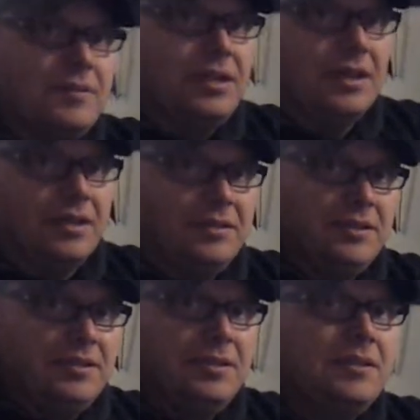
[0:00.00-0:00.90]
Yeah.
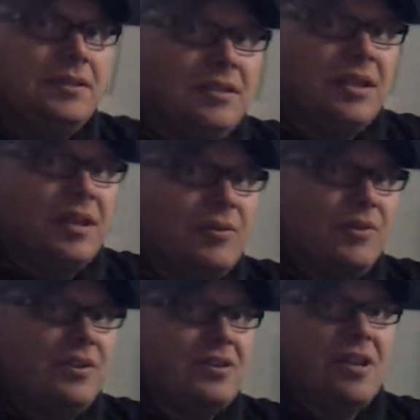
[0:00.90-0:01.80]
And
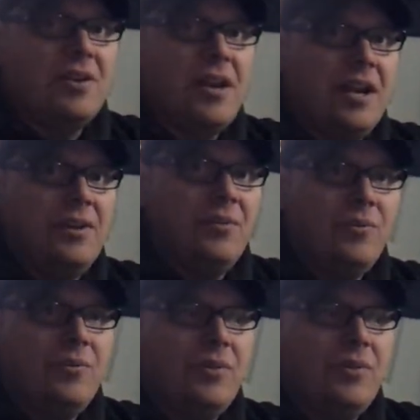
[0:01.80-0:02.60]
the ones I don't,